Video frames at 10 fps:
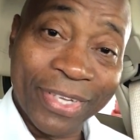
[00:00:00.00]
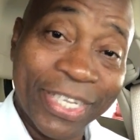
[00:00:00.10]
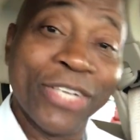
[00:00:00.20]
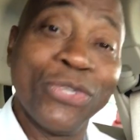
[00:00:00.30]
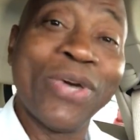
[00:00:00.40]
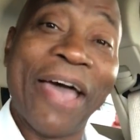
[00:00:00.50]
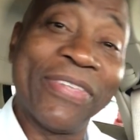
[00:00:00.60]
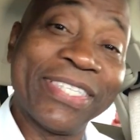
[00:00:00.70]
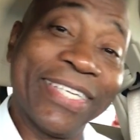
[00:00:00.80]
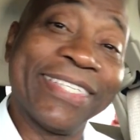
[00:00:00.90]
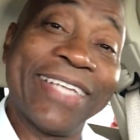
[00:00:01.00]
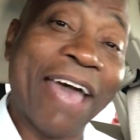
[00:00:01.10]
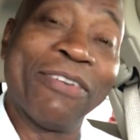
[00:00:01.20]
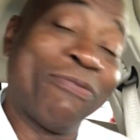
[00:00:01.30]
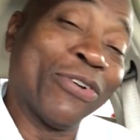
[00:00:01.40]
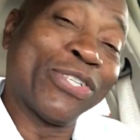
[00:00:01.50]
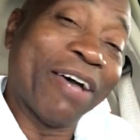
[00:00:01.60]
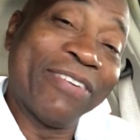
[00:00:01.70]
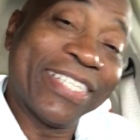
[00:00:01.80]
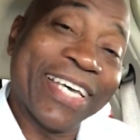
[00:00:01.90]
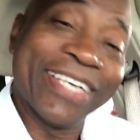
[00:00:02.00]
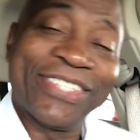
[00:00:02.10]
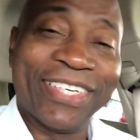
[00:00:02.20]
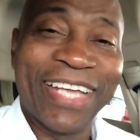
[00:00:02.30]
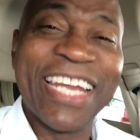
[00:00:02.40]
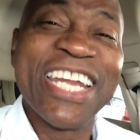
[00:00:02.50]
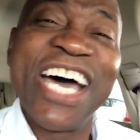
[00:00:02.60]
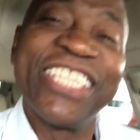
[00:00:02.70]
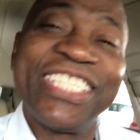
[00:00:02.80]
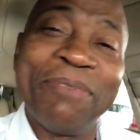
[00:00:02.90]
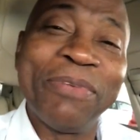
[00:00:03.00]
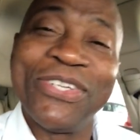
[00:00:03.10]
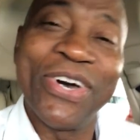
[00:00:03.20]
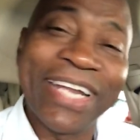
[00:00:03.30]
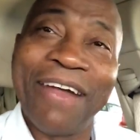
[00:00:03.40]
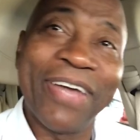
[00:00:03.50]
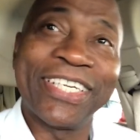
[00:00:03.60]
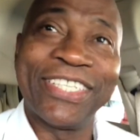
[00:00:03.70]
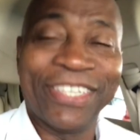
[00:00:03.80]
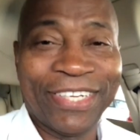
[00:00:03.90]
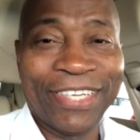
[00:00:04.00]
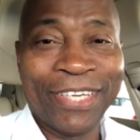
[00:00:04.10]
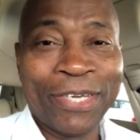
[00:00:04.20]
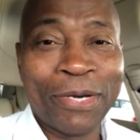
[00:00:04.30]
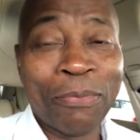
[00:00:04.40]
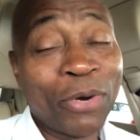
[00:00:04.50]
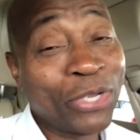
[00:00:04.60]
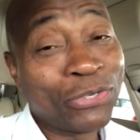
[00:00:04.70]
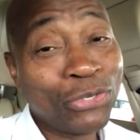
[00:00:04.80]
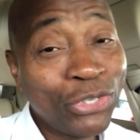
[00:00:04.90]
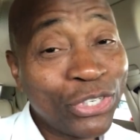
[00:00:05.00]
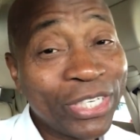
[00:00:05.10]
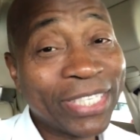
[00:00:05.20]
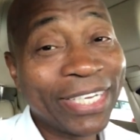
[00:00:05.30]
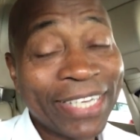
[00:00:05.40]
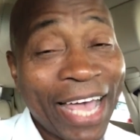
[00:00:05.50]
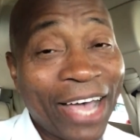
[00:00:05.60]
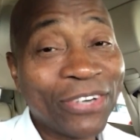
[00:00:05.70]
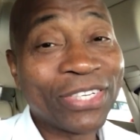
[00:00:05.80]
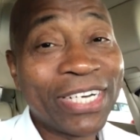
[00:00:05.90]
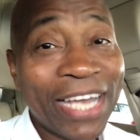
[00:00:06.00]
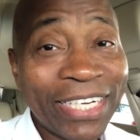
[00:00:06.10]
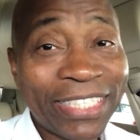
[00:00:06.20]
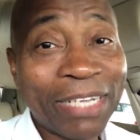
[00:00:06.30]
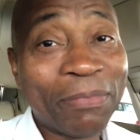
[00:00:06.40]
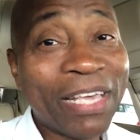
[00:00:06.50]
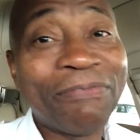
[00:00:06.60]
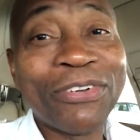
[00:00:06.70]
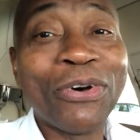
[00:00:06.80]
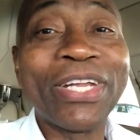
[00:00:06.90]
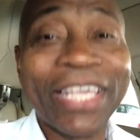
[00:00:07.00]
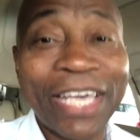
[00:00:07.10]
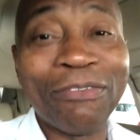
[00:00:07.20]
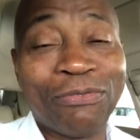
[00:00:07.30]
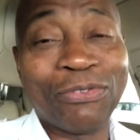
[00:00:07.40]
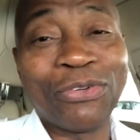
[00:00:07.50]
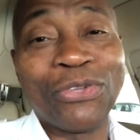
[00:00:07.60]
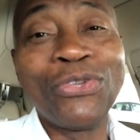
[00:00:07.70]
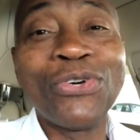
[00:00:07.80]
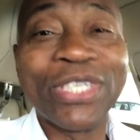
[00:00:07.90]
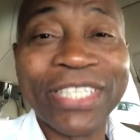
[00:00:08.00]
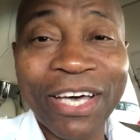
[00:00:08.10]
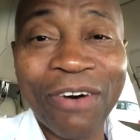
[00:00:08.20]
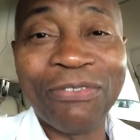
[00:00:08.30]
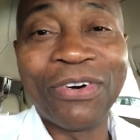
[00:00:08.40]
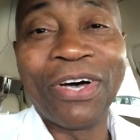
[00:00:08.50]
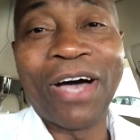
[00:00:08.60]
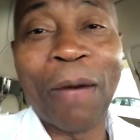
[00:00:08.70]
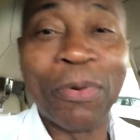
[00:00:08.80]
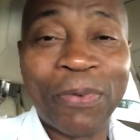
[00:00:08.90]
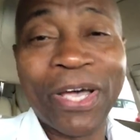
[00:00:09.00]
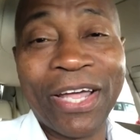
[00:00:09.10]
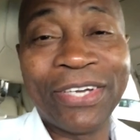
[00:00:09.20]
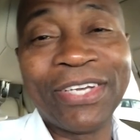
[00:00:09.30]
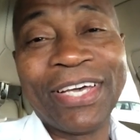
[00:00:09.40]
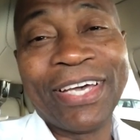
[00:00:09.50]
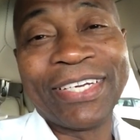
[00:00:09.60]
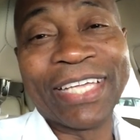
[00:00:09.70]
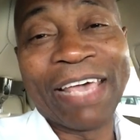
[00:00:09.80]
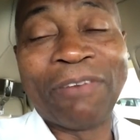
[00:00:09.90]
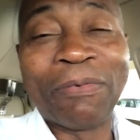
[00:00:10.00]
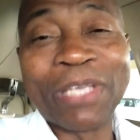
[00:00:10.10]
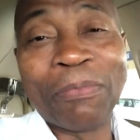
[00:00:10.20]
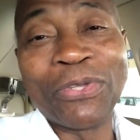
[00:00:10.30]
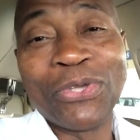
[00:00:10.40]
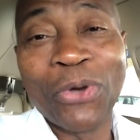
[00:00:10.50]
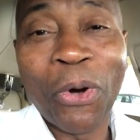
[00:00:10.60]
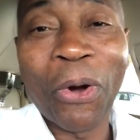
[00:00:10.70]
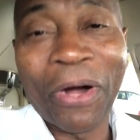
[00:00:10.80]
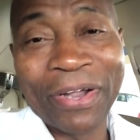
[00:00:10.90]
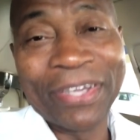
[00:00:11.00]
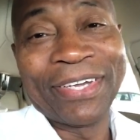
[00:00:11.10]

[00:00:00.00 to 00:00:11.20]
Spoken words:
then you have to sit and have a philosophical discussion and nudge them in your direction. But if you should sit down to nudge them if and only if you yourself are prepared to give up some of your